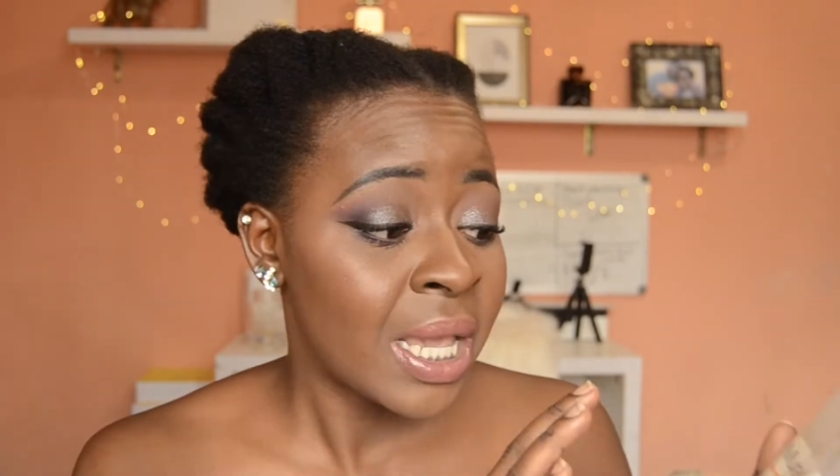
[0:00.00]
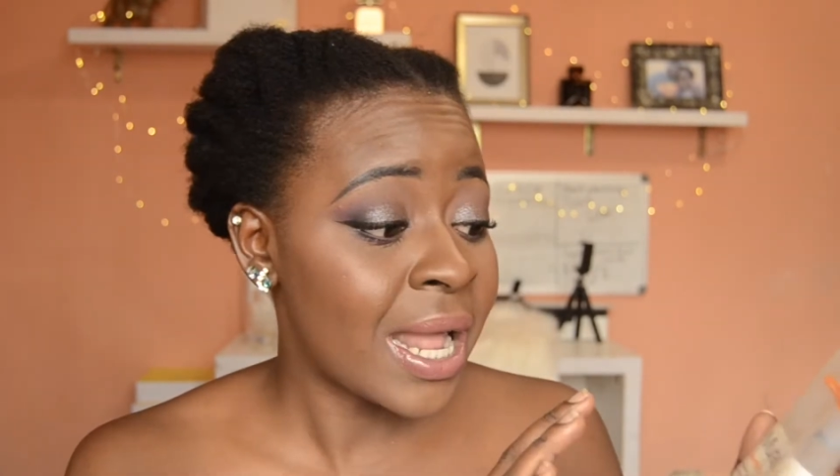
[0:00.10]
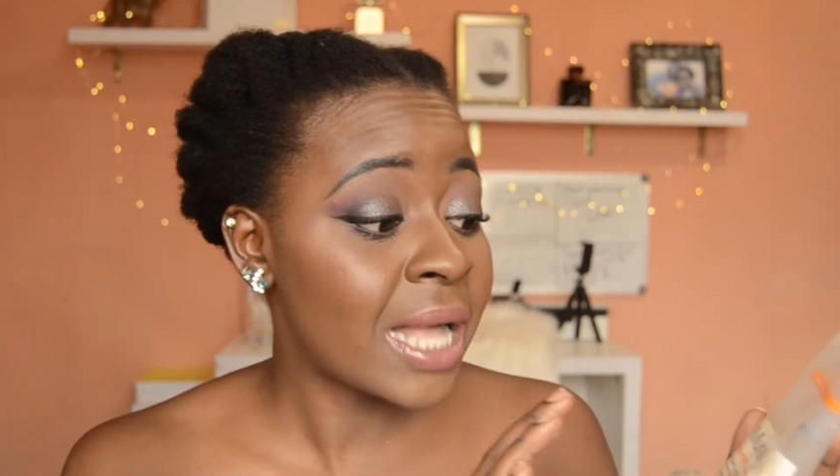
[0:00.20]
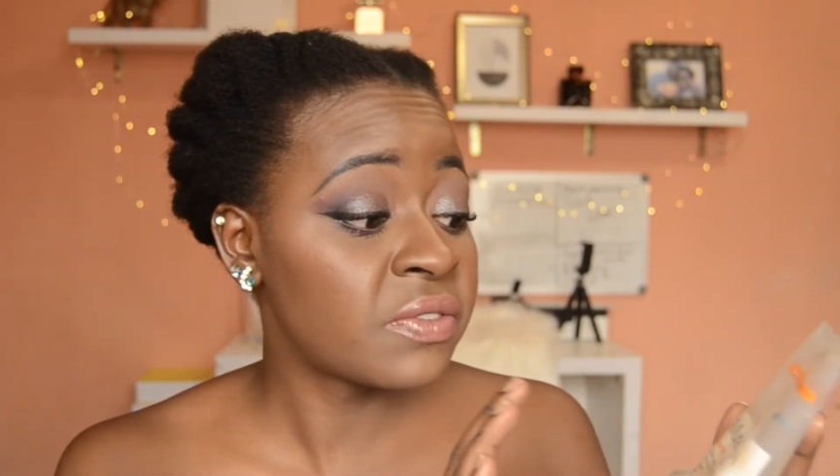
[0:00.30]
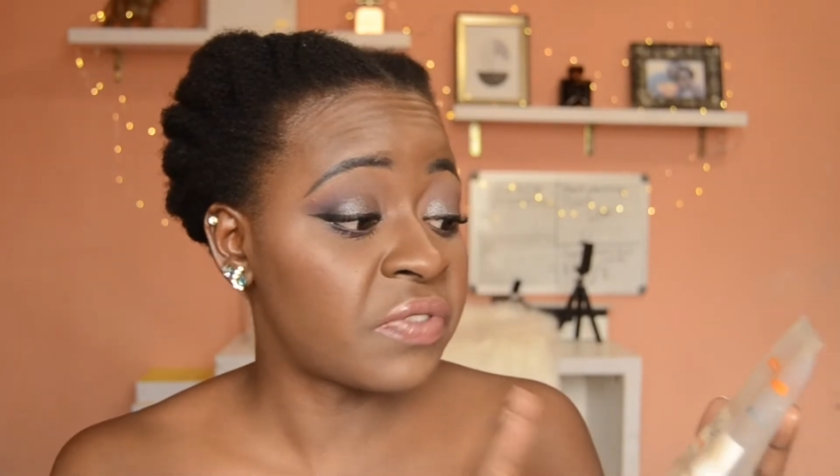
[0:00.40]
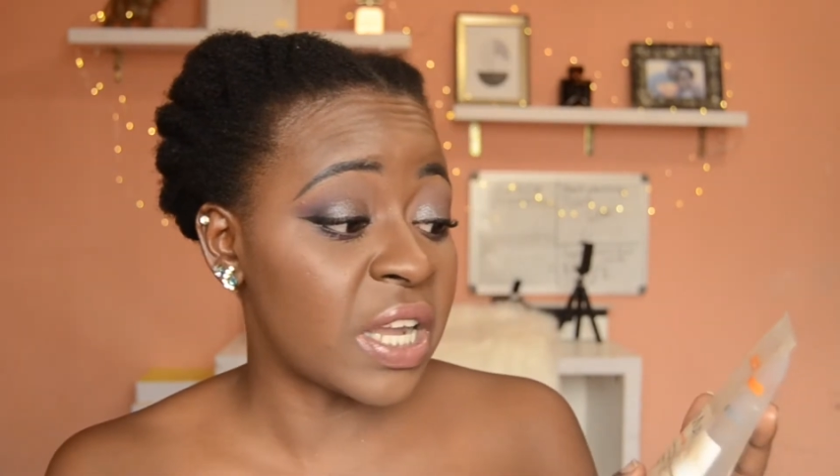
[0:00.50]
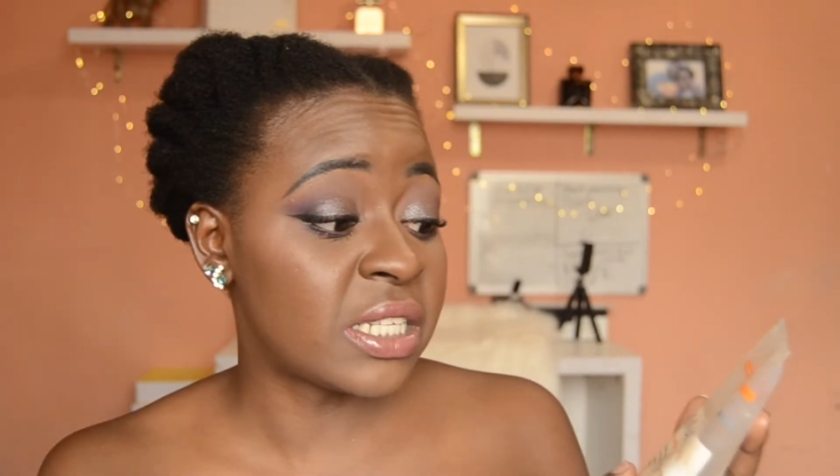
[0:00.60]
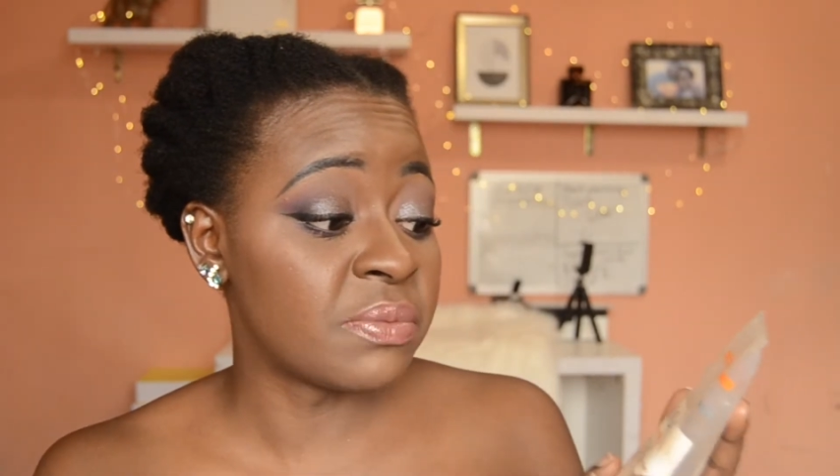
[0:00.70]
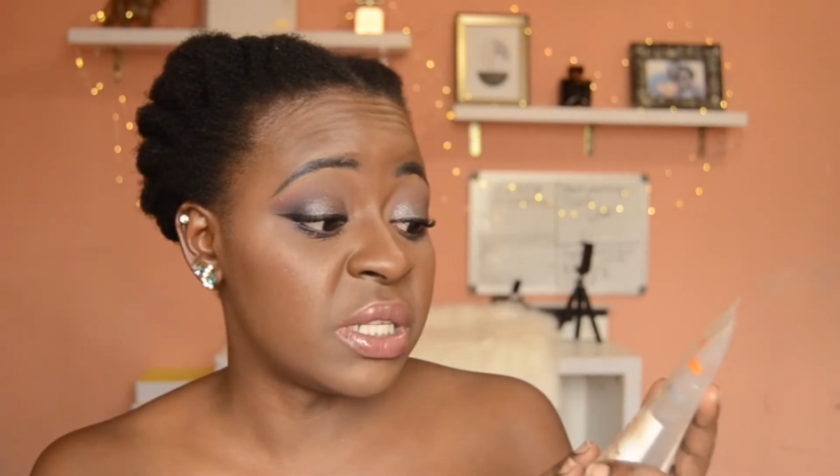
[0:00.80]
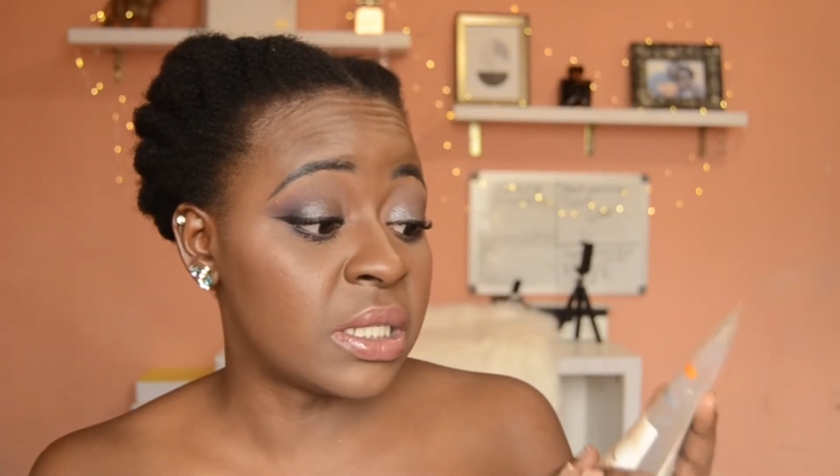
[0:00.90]
It has
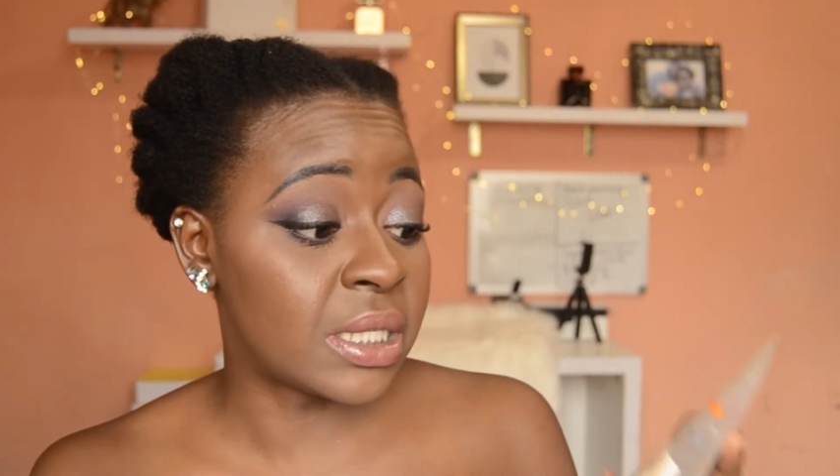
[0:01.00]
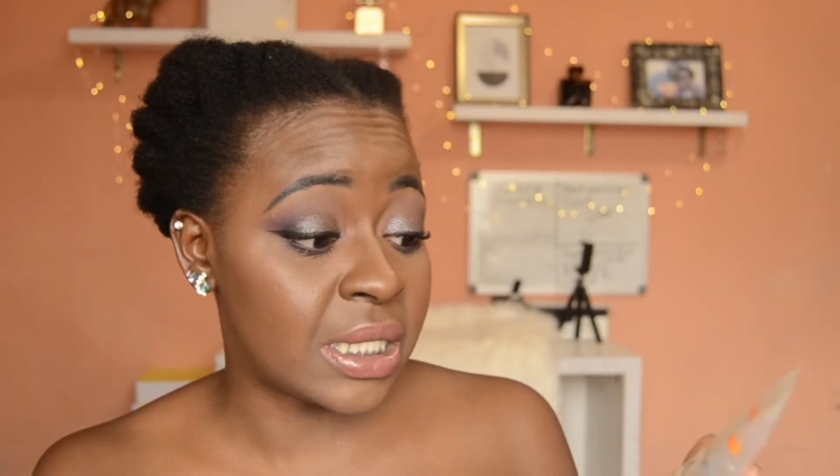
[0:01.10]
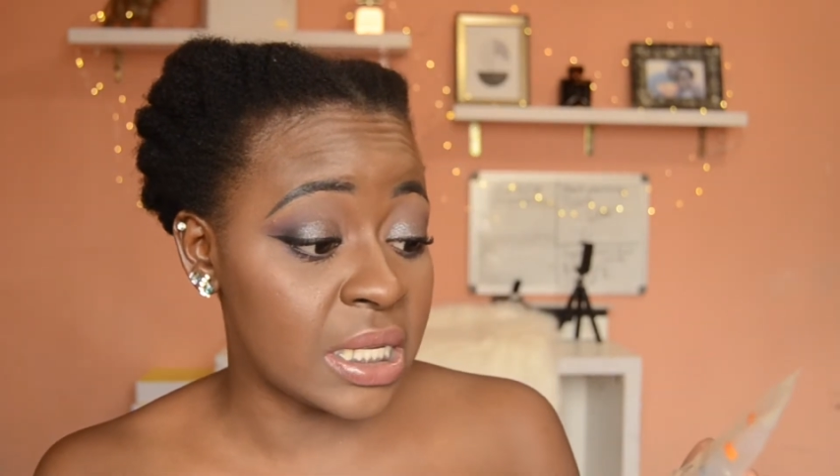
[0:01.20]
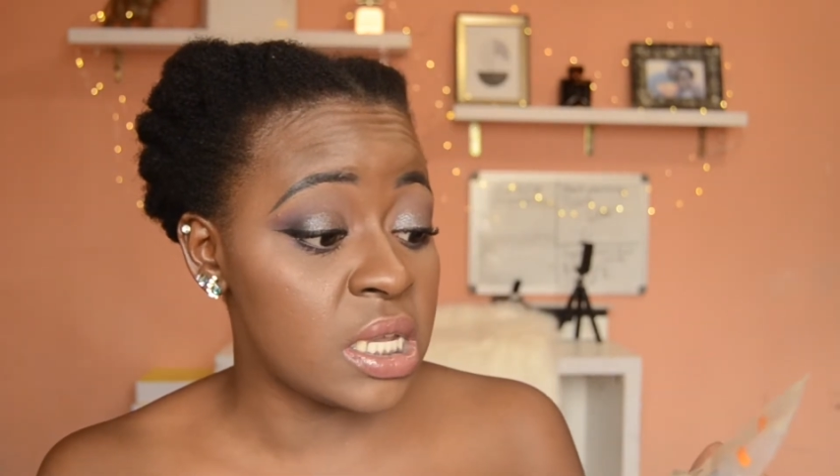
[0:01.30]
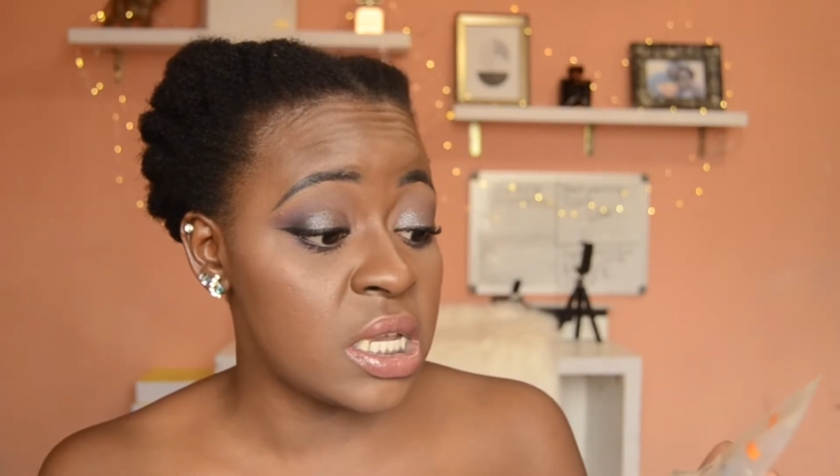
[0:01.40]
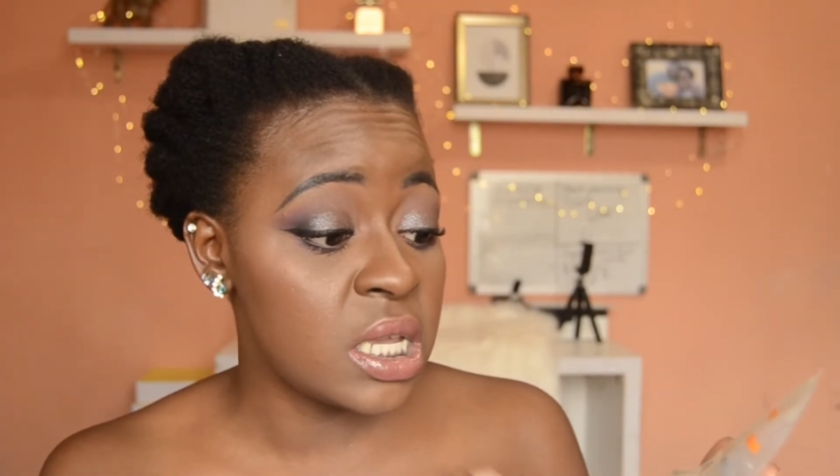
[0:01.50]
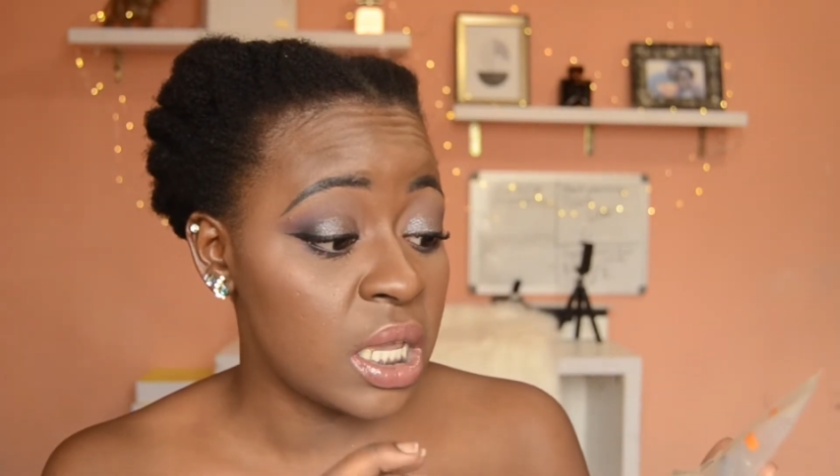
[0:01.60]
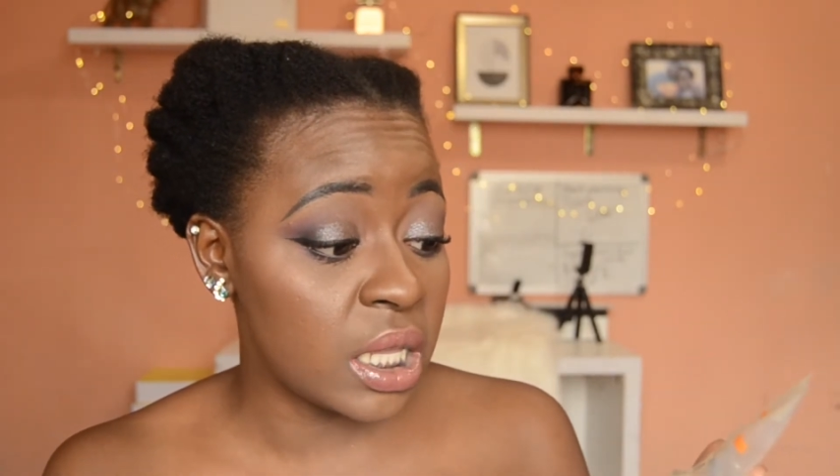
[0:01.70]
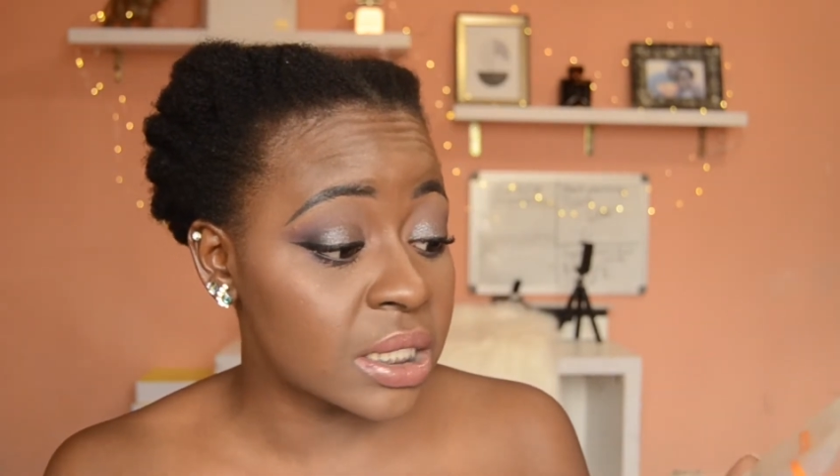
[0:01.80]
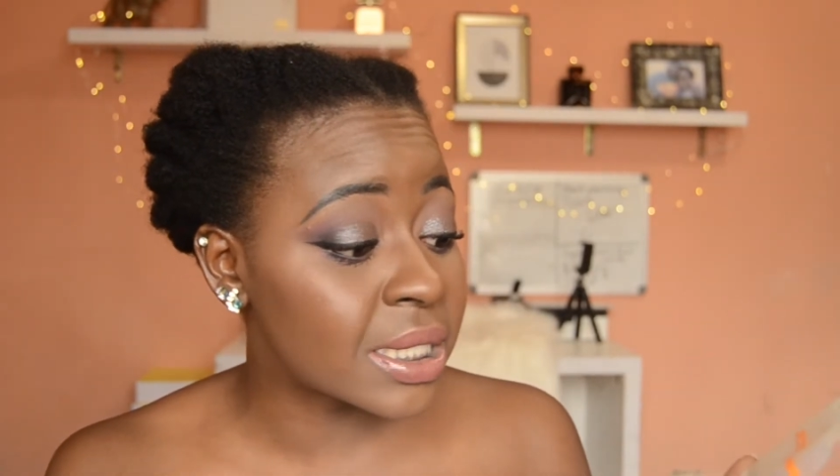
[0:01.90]
vitamin C
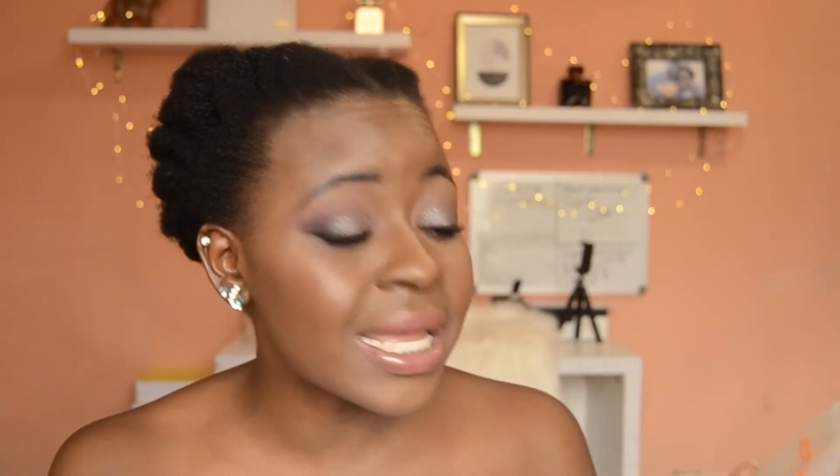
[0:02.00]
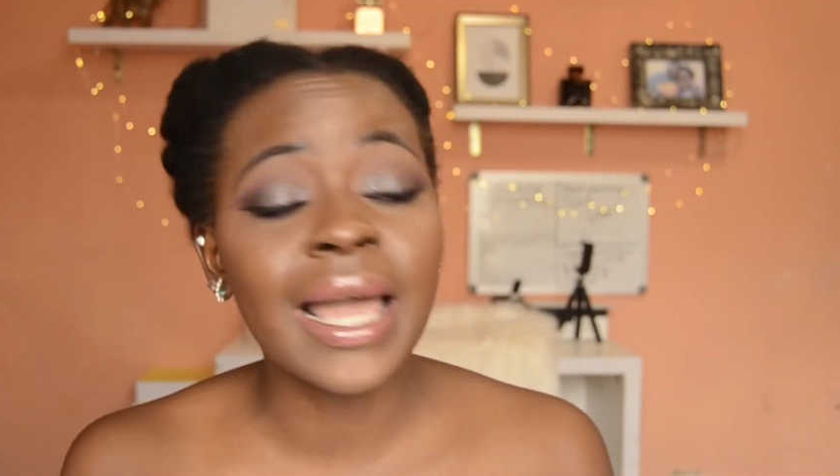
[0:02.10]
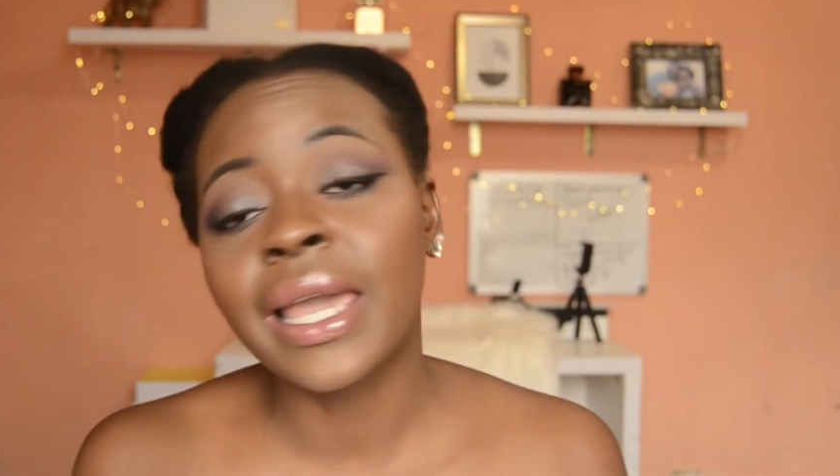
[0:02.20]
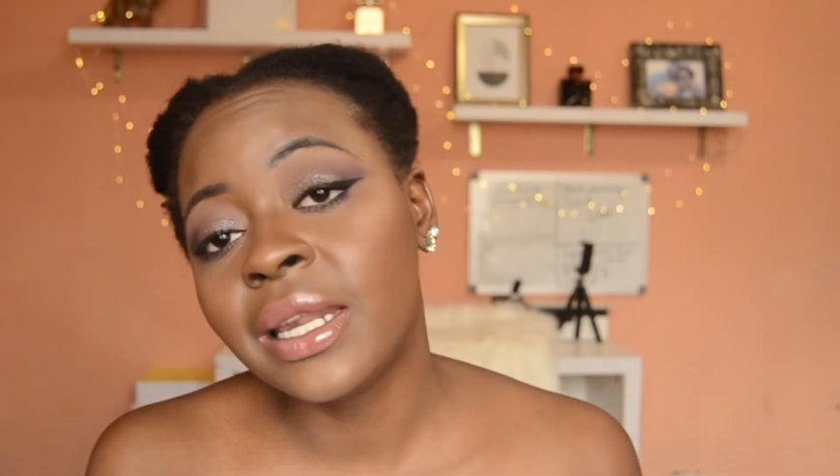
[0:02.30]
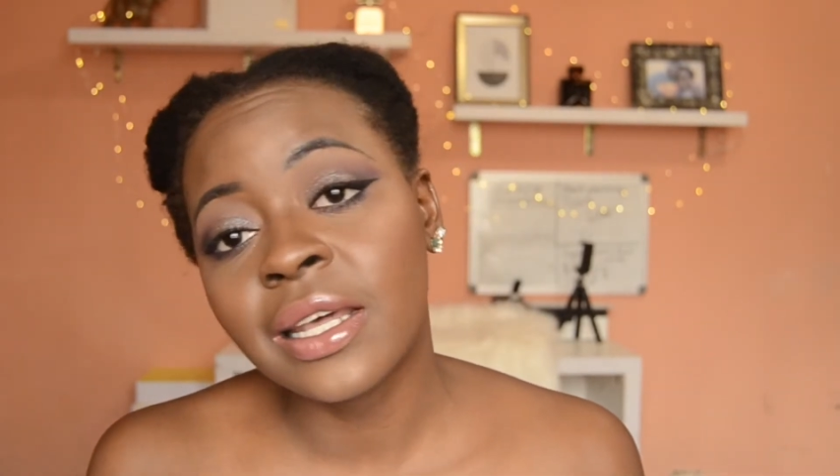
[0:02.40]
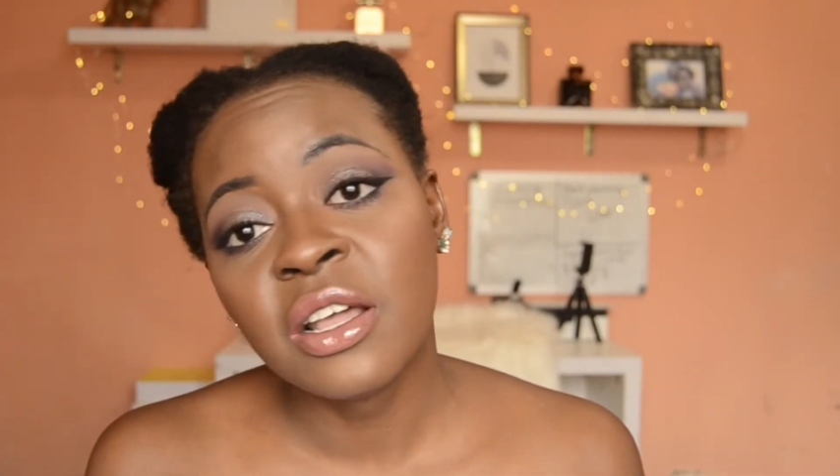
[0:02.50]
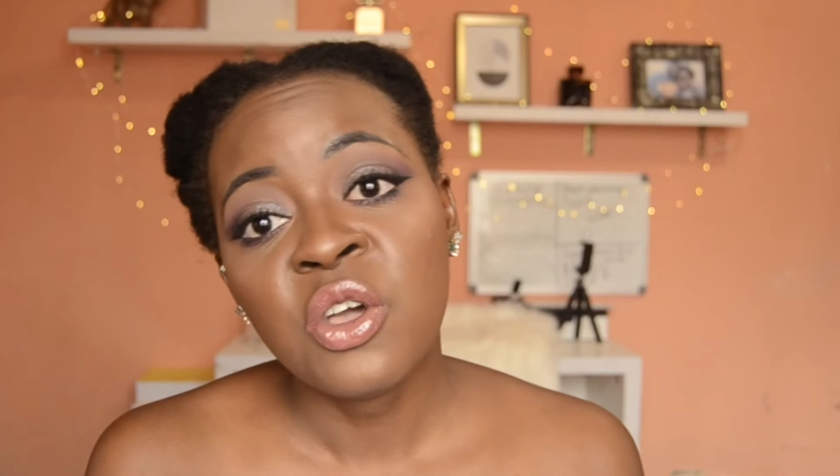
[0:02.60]
inside,